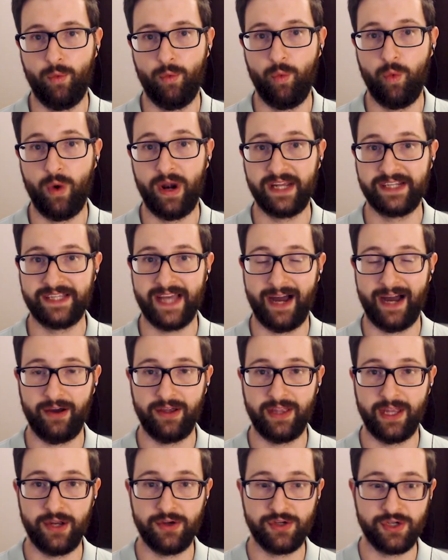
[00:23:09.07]
what exactly
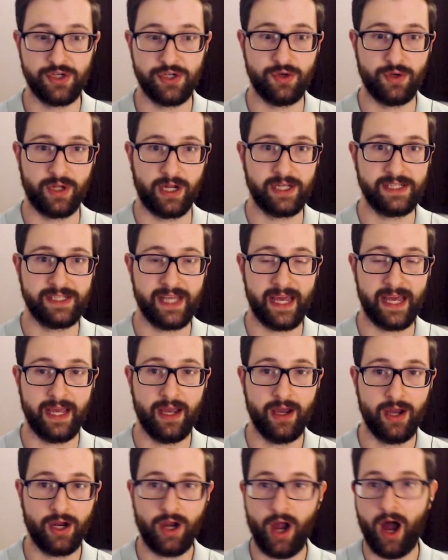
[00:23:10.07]
then you should do to, say,
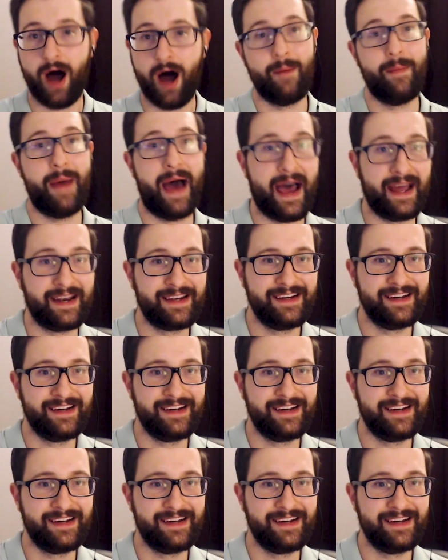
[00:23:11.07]
combat